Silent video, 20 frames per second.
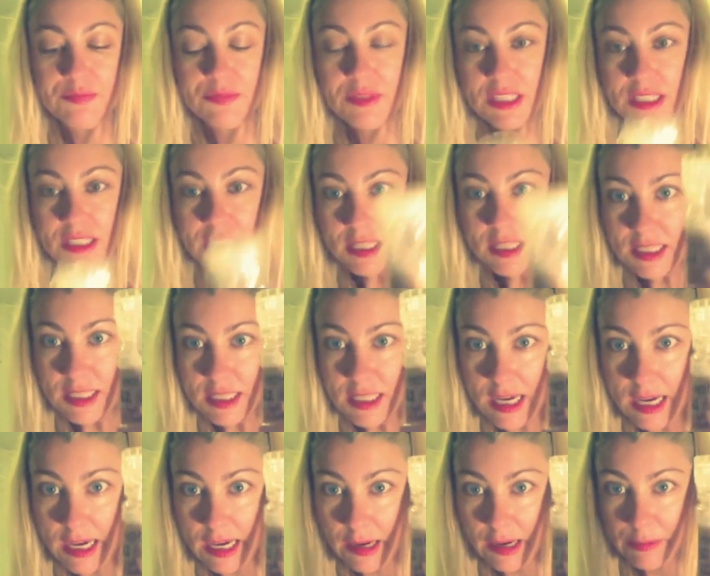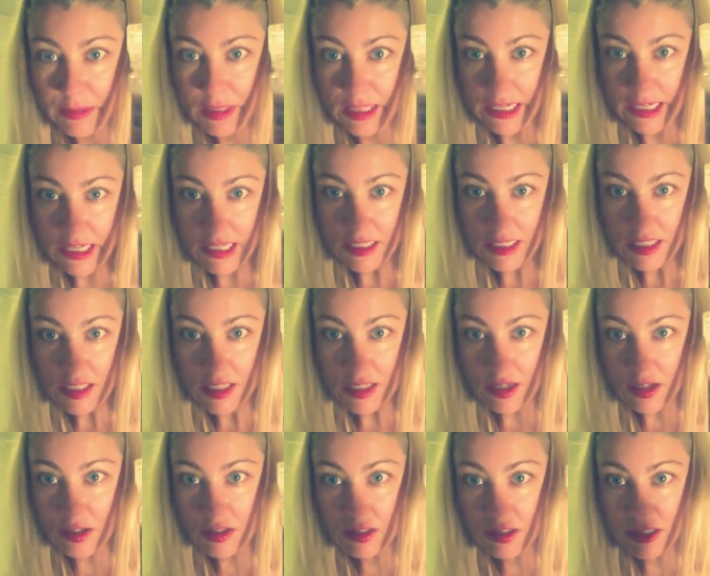This is Himalayan
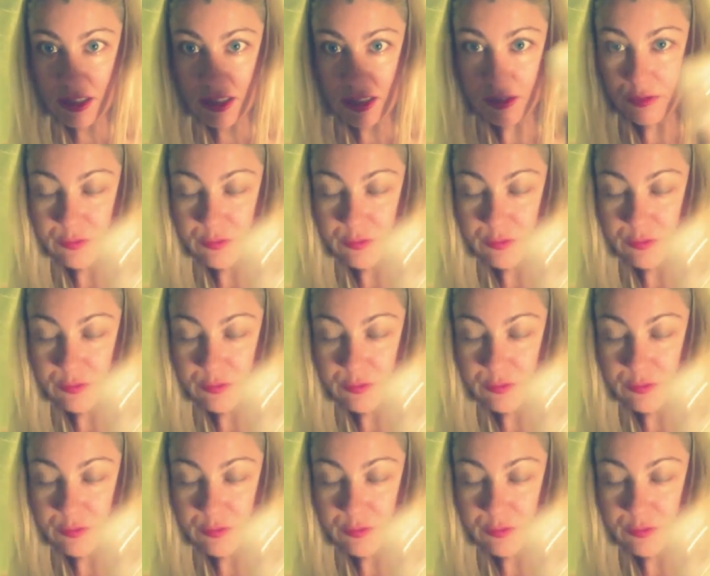salt